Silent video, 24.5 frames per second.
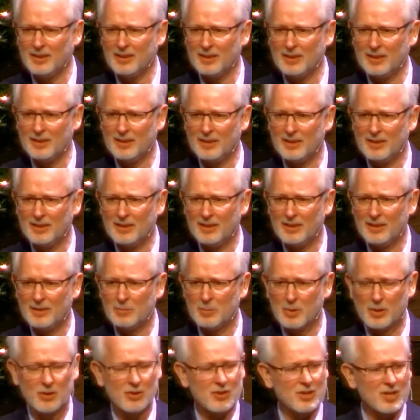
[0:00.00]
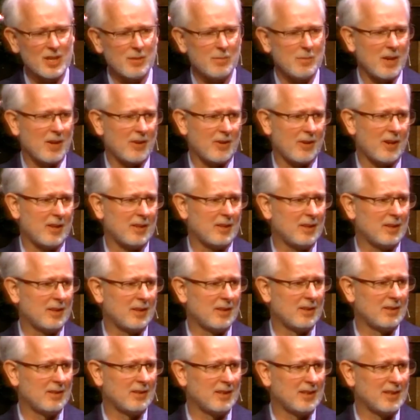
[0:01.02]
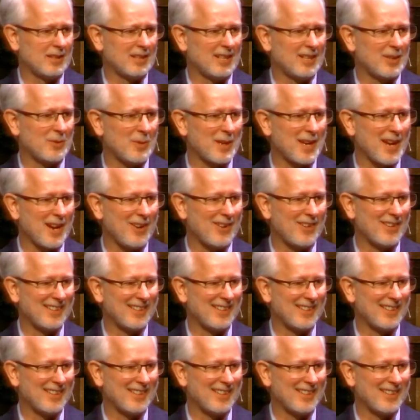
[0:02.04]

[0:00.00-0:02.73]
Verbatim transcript: Yes, Put your seatbelt on. Here we go.